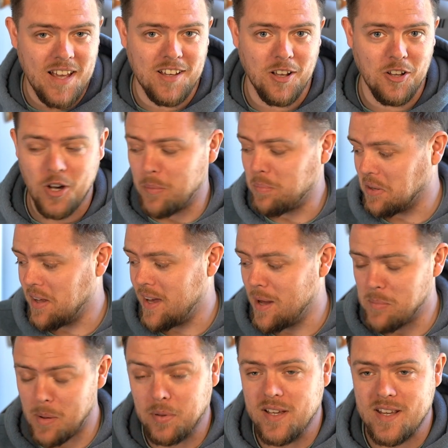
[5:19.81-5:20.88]
I can go play
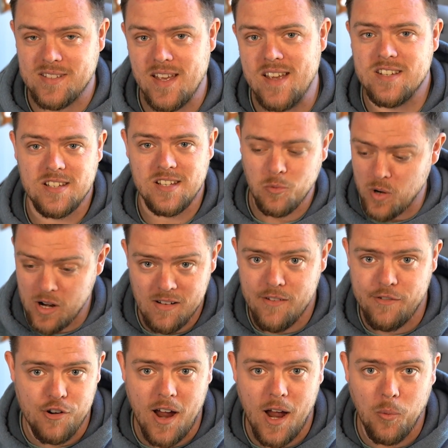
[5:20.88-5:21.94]
my PlayStation
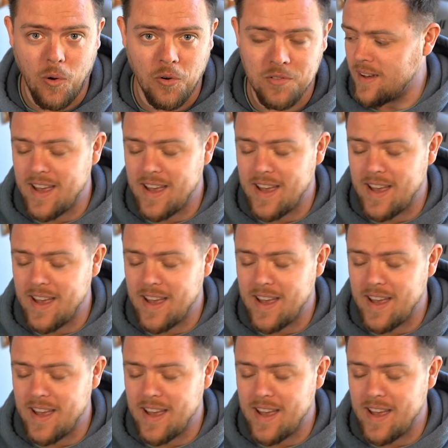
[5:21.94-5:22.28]
wherever I want,